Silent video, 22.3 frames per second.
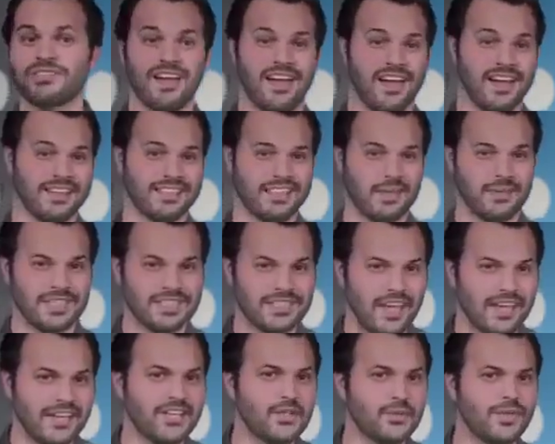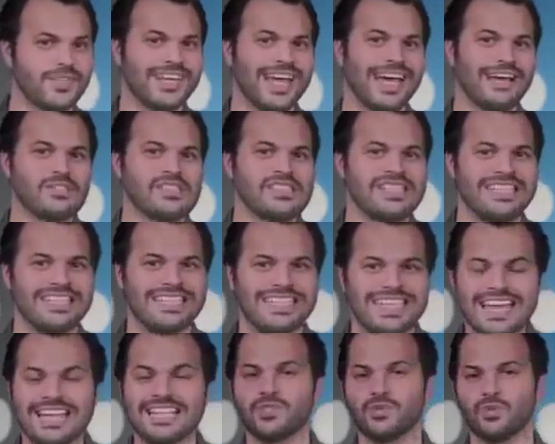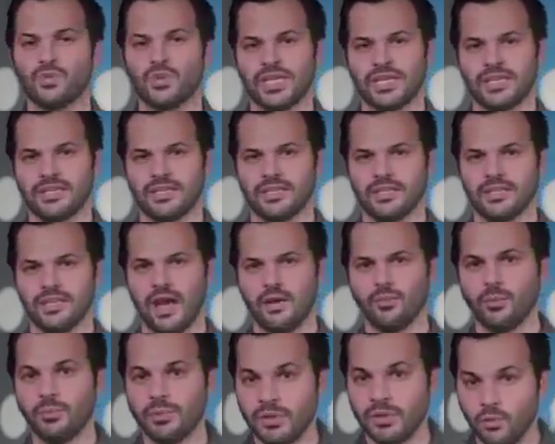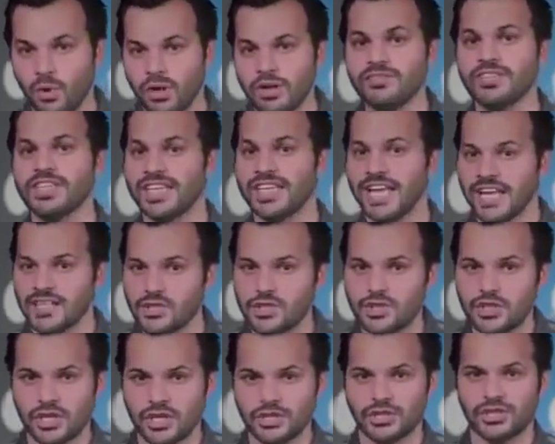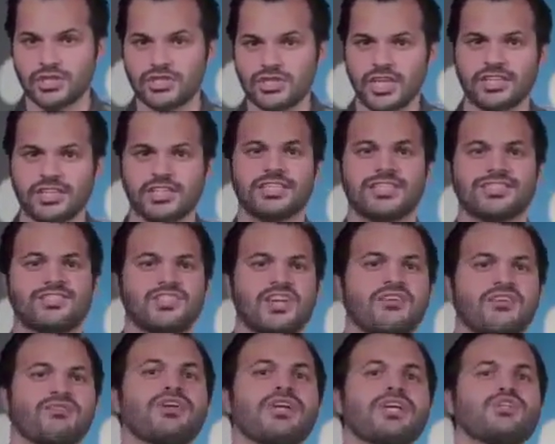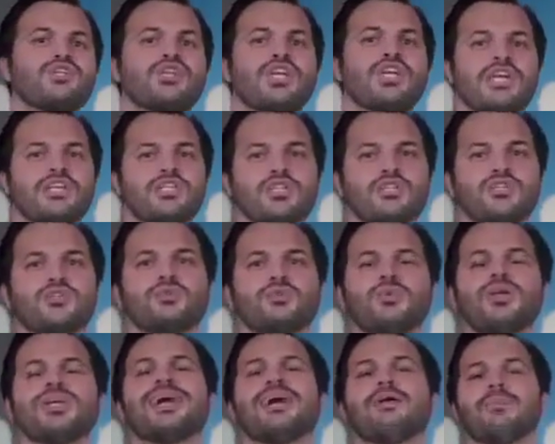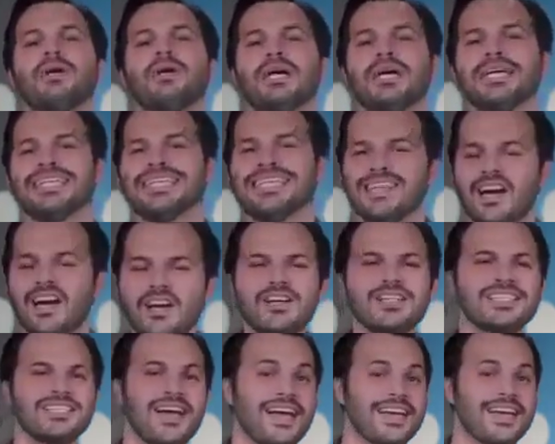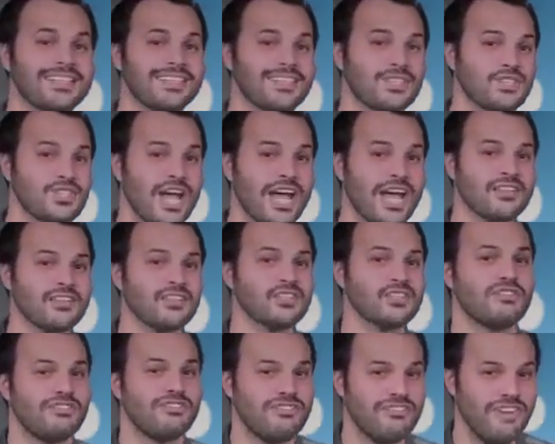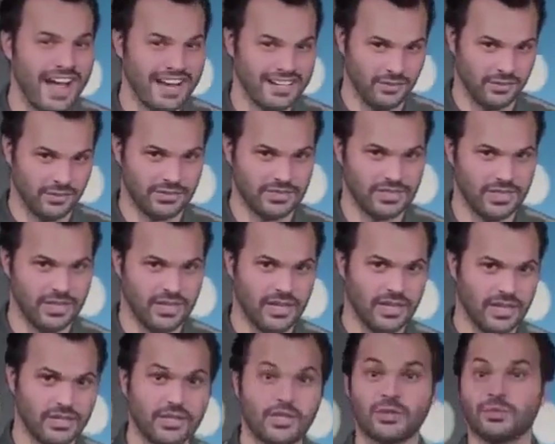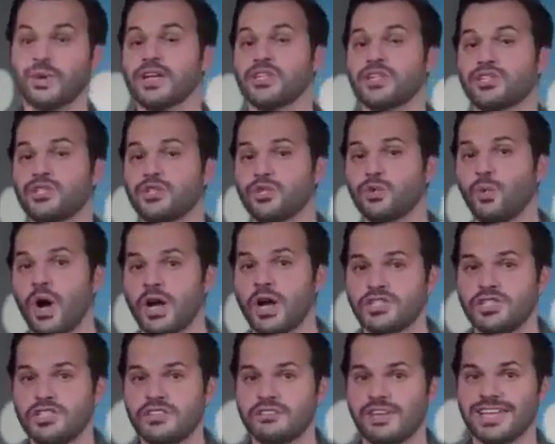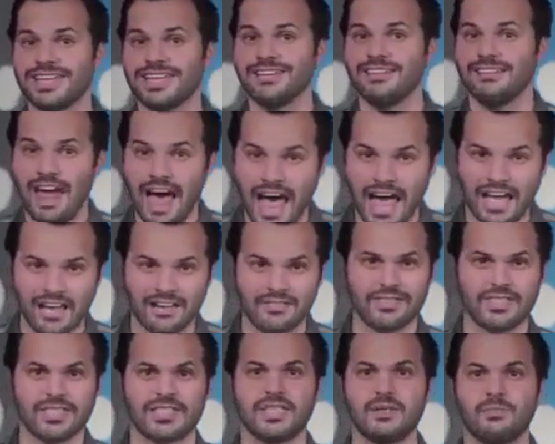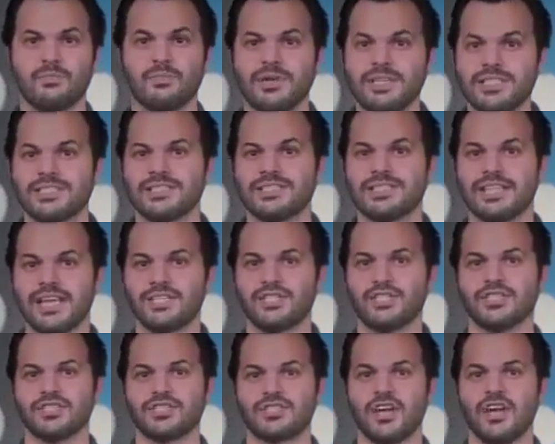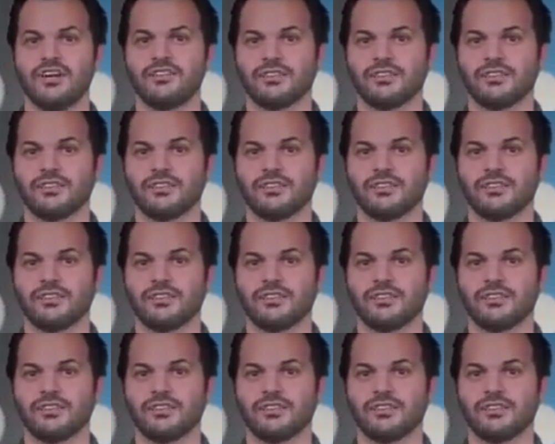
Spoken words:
of science, I'm excited to announce that next week, I will be one of the guest judges at the Discovery Education 3M Young Scientist Challenge Finals. You can register to watch the event live to see presentations